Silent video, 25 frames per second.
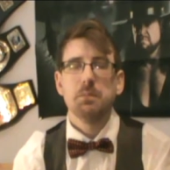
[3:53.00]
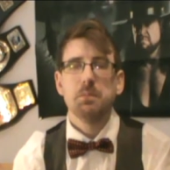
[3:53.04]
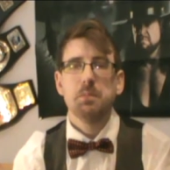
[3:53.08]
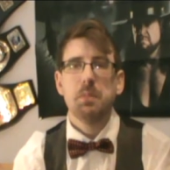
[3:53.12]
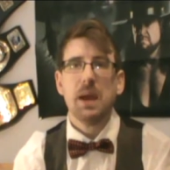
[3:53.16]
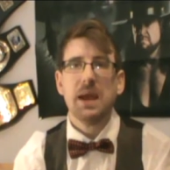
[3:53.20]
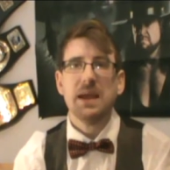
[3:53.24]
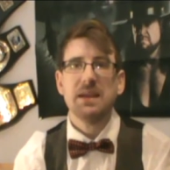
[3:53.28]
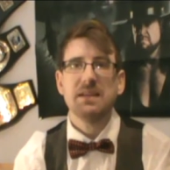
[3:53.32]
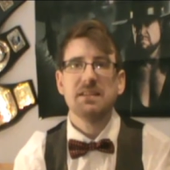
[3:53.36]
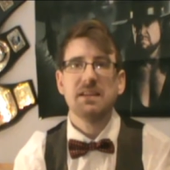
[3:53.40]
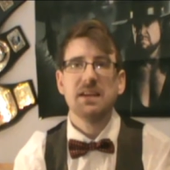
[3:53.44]

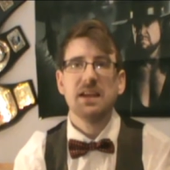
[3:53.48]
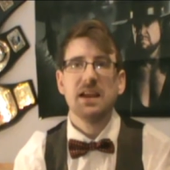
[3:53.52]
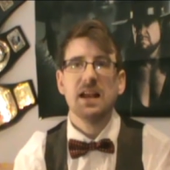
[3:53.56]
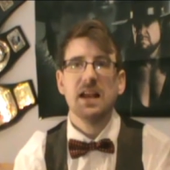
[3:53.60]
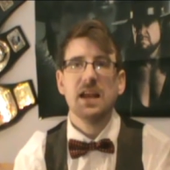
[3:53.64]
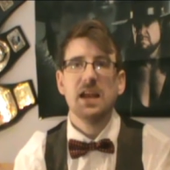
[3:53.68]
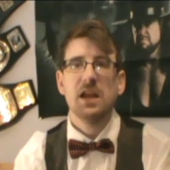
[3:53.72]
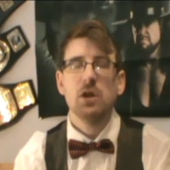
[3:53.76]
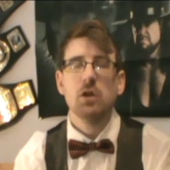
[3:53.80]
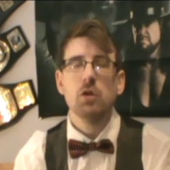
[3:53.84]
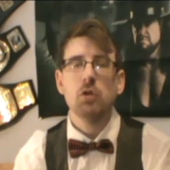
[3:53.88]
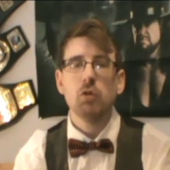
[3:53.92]

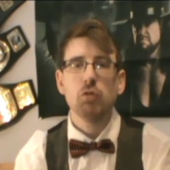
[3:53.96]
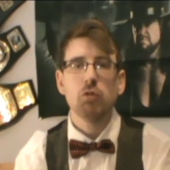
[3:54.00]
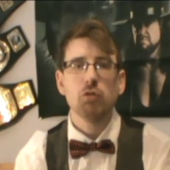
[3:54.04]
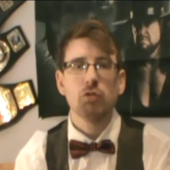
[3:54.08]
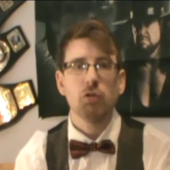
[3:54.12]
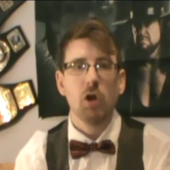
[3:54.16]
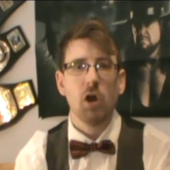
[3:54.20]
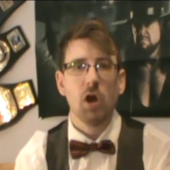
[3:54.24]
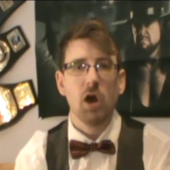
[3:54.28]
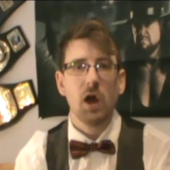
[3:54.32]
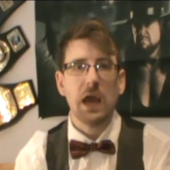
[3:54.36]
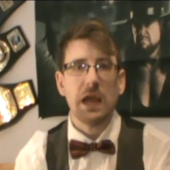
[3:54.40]
basically
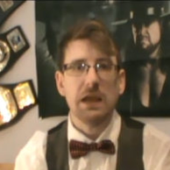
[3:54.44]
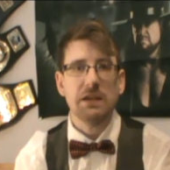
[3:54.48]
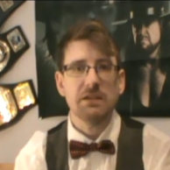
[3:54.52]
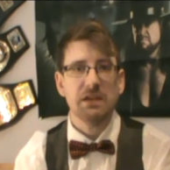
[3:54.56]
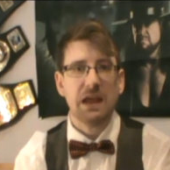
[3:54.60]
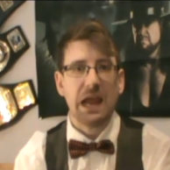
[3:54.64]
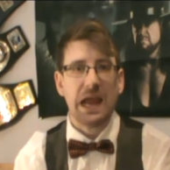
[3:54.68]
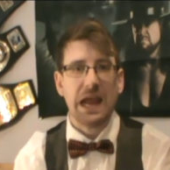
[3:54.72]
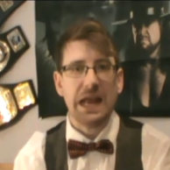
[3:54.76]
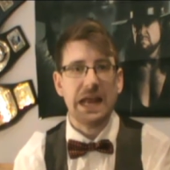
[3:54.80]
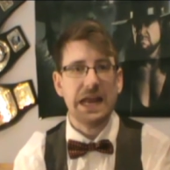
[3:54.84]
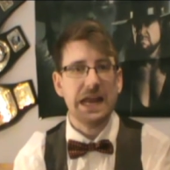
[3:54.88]

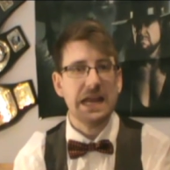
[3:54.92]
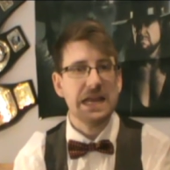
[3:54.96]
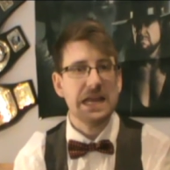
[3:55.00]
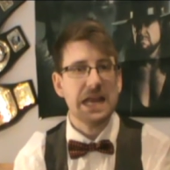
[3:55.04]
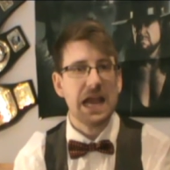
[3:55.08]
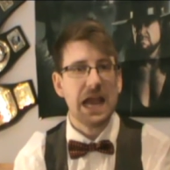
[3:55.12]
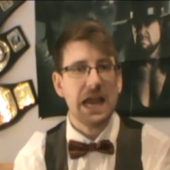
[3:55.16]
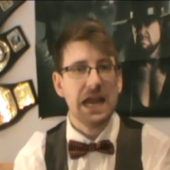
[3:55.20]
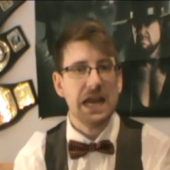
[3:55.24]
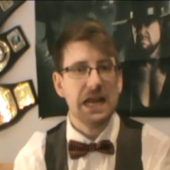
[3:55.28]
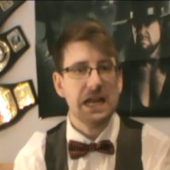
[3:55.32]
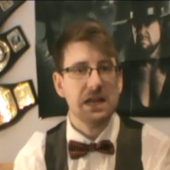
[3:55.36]
neutralize
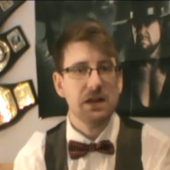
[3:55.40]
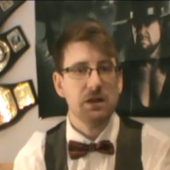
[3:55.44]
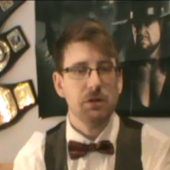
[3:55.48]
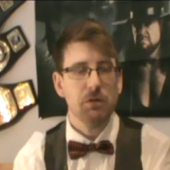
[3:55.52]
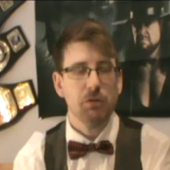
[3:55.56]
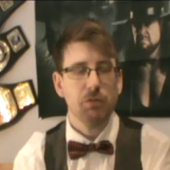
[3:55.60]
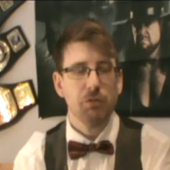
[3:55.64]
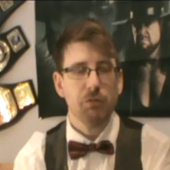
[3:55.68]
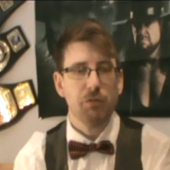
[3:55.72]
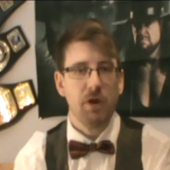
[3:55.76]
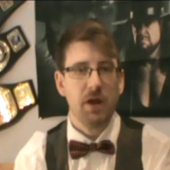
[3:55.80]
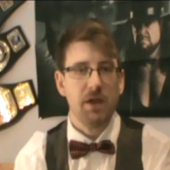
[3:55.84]
any
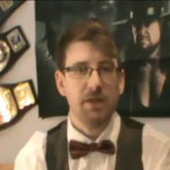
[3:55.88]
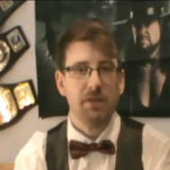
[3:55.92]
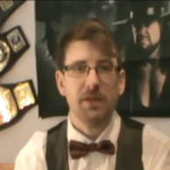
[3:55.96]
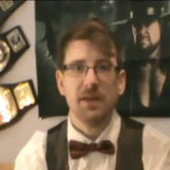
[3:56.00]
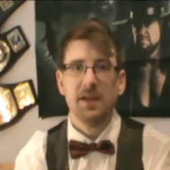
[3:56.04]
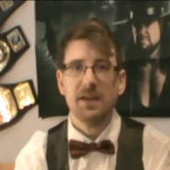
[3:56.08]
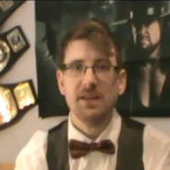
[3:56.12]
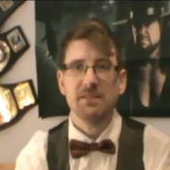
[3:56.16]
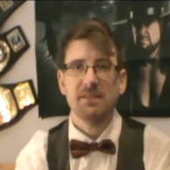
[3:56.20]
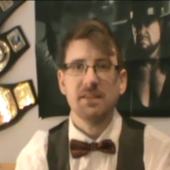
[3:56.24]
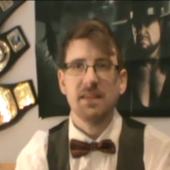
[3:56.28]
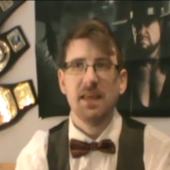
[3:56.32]
alien threat
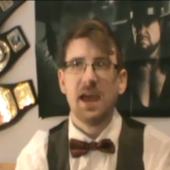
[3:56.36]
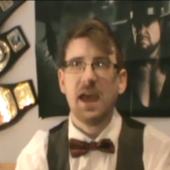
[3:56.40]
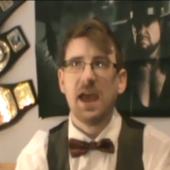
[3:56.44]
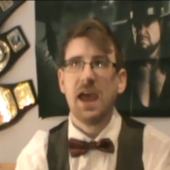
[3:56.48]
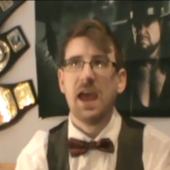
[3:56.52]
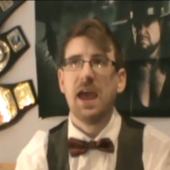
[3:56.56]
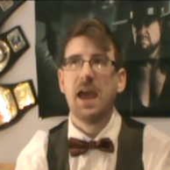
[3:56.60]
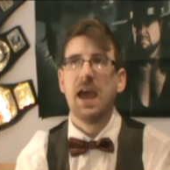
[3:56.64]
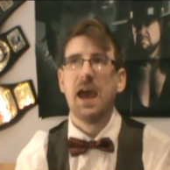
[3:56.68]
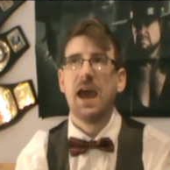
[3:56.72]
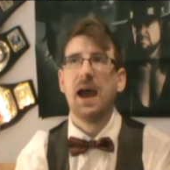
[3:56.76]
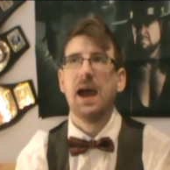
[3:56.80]
that is
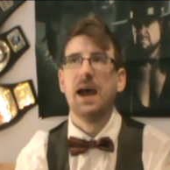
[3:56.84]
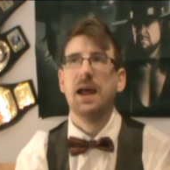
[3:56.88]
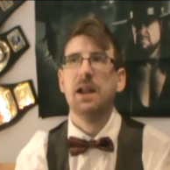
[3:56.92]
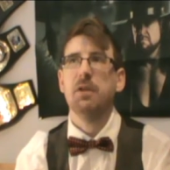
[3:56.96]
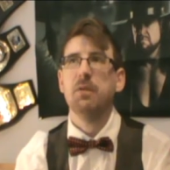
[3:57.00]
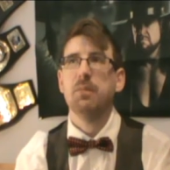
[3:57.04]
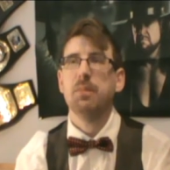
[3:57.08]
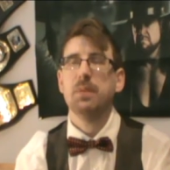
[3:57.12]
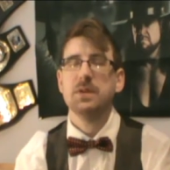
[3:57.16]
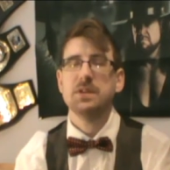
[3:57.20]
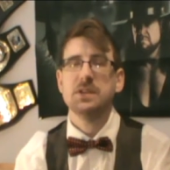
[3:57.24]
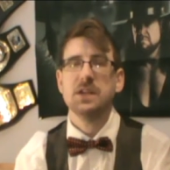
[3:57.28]
there
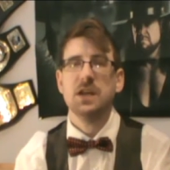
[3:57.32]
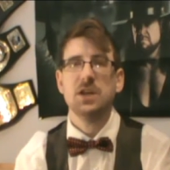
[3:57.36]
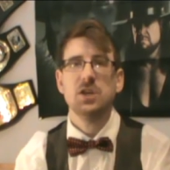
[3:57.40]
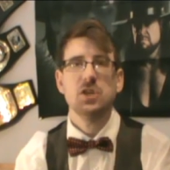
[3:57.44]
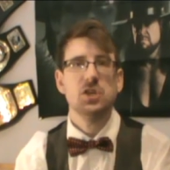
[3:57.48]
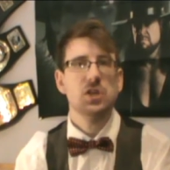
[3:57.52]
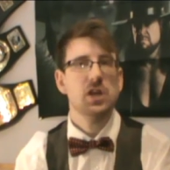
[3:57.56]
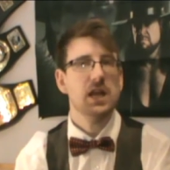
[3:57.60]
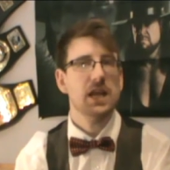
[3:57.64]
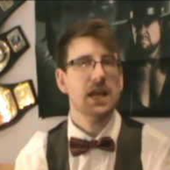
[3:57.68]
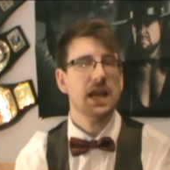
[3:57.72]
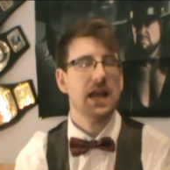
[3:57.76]
and
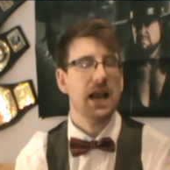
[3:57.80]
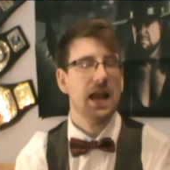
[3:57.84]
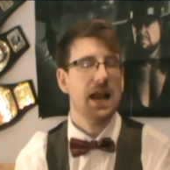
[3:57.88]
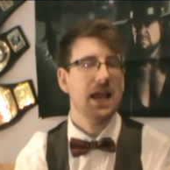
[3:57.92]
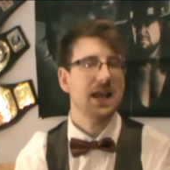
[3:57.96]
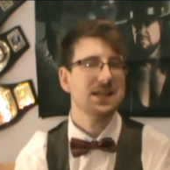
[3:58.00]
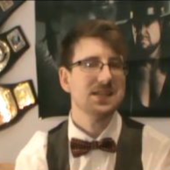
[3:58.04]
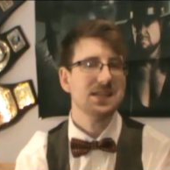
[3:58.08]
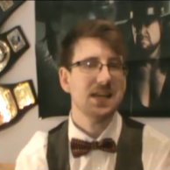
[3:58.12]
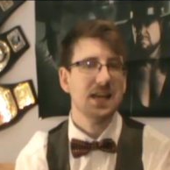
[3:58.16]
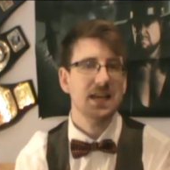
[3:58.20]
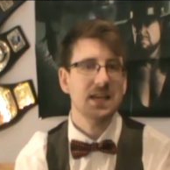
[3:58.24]
potentially
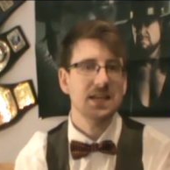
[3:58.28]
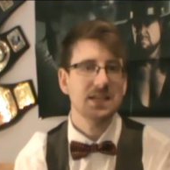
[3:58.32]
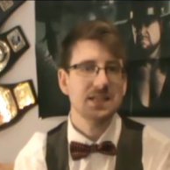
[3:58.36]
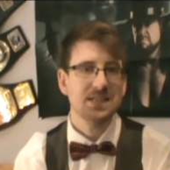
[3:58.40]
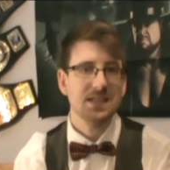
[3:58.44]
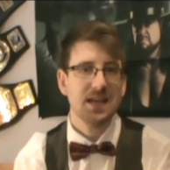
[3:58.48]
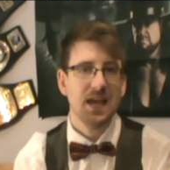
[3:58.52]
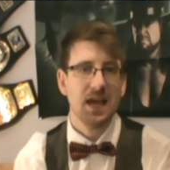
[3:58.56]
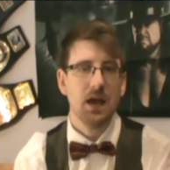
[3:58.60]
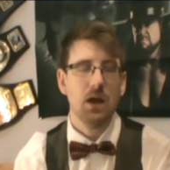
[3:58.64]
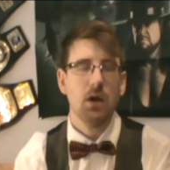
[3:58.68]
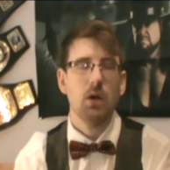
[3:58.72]
collect
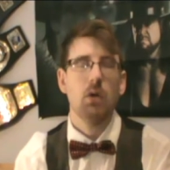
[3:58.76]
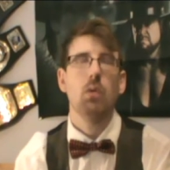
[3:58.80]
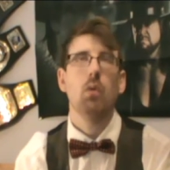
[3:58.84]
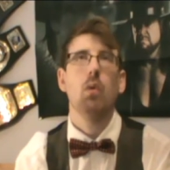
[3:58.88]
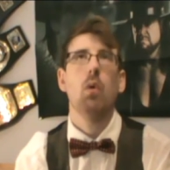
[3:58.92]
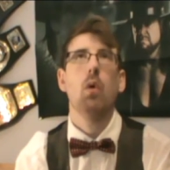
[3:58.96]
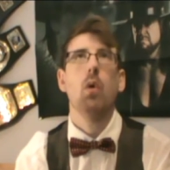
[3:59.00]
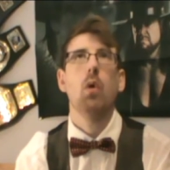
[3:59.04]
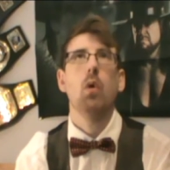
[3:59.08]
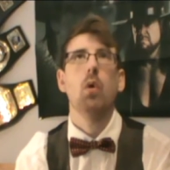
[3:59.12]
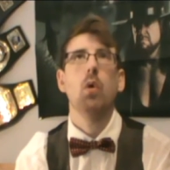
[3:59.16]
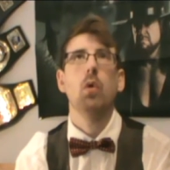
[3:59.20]

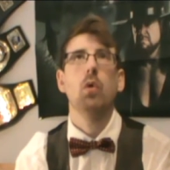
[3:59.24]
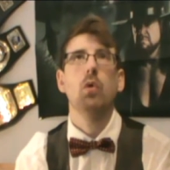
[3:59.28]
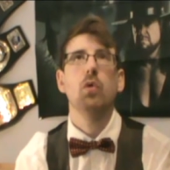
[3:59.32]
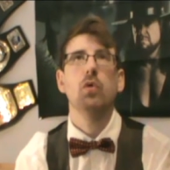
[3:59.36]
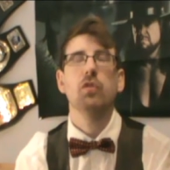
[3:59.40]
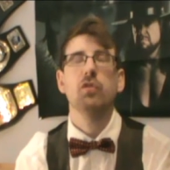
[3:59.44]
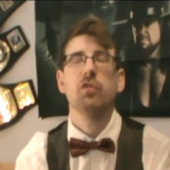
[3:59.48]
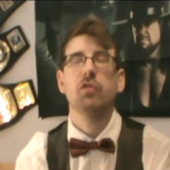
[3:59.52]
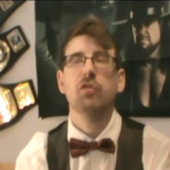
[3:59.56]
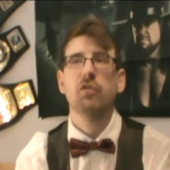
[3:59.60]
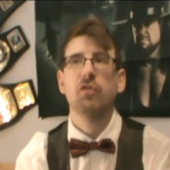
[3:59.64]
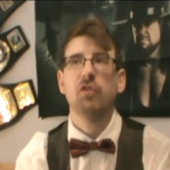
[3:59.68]
intel
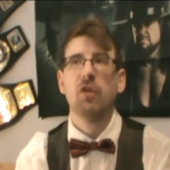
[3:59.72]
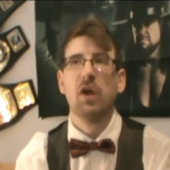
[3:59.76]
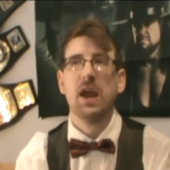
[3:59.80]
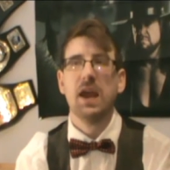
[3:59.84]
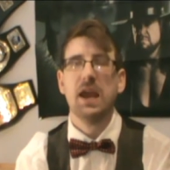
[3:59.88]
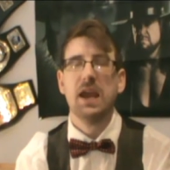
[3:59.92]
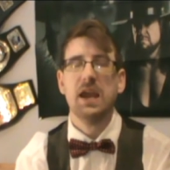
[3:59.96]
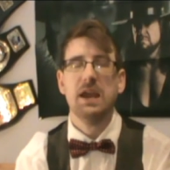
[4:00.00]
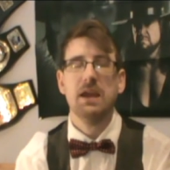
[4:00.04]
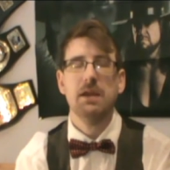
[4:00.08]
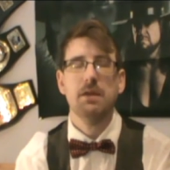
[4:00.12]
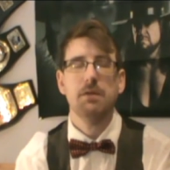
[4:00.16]
or
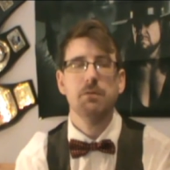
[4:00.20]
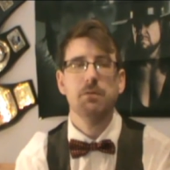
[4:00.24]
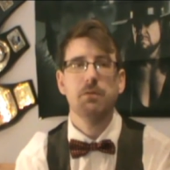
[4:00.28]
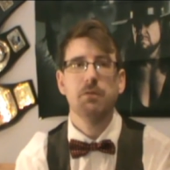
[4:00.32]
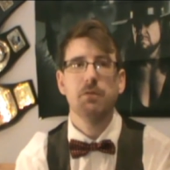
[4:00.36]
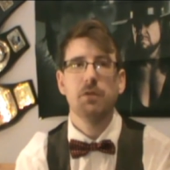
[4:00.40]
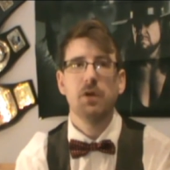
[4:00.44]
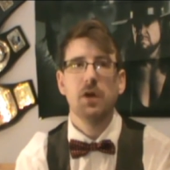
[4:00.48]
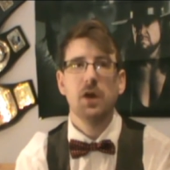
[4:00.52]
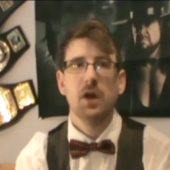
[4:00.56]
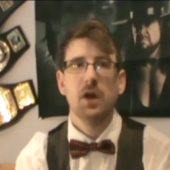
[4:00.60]
save